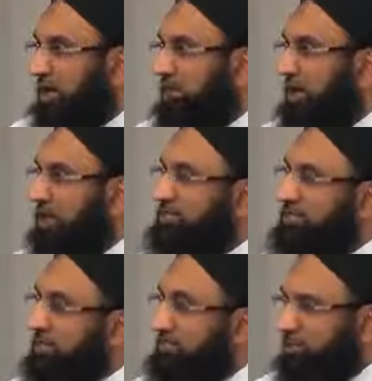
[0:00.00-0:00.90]
And the man
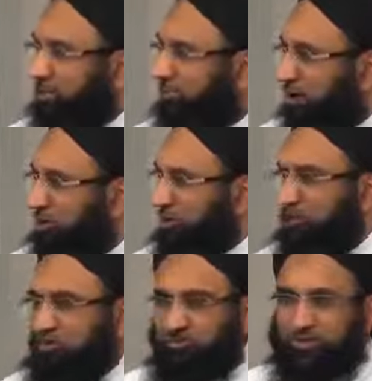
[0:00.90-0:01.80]
said, I'm not crying
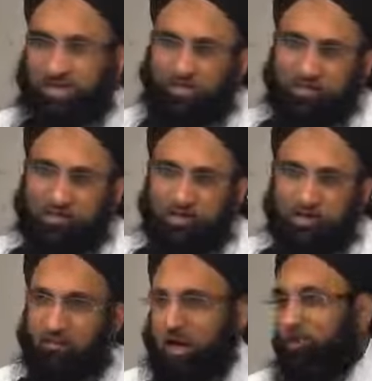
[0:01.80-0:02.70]
because of that.
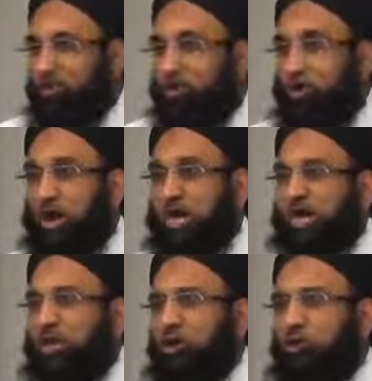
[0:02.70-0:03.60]
But I'm
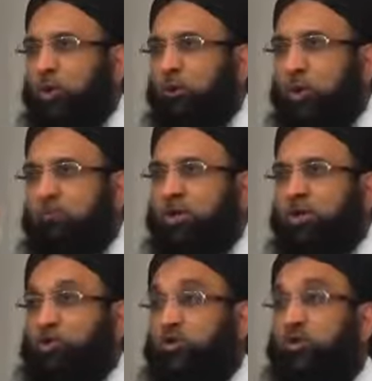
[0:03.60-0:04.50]
crying in the
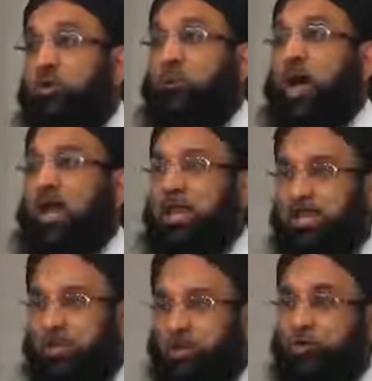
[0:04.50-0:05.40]
remembrance of a
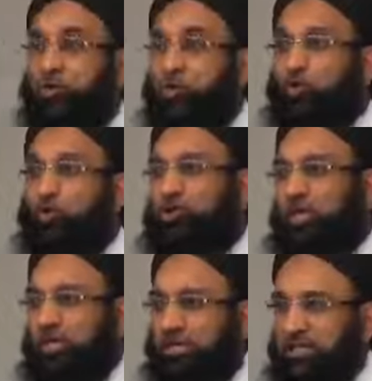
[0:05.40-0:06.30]
man,
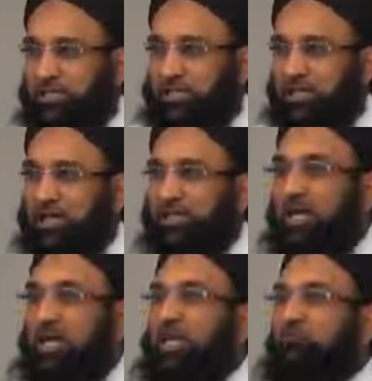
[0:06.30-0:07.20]
Nuruddin,
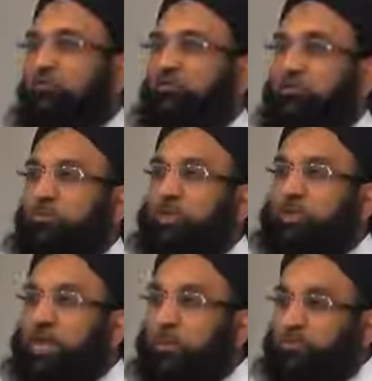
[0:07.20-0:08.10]
that even from the
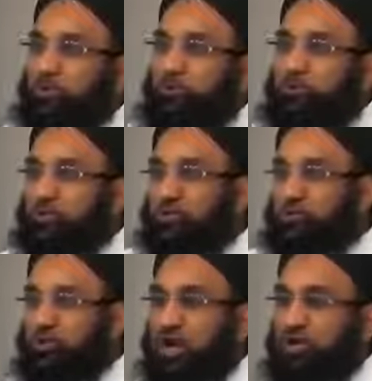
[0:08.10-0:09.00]
depths of his
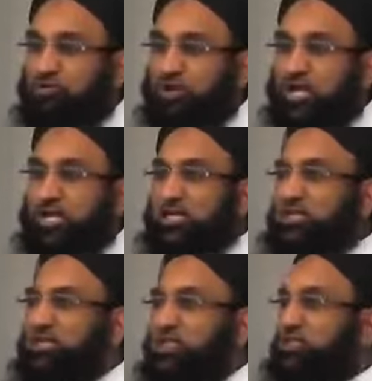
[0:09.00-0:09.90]
grave,
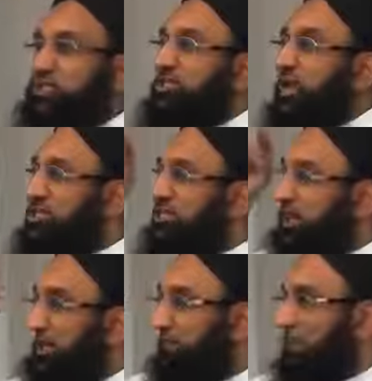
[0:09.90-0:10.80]
his justice has
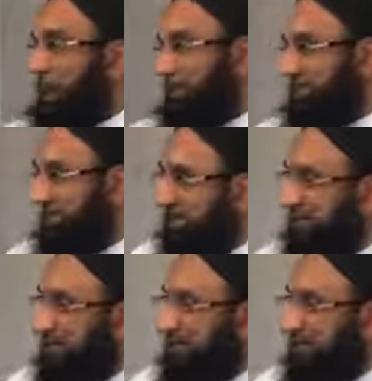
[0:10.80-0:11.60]
an impact.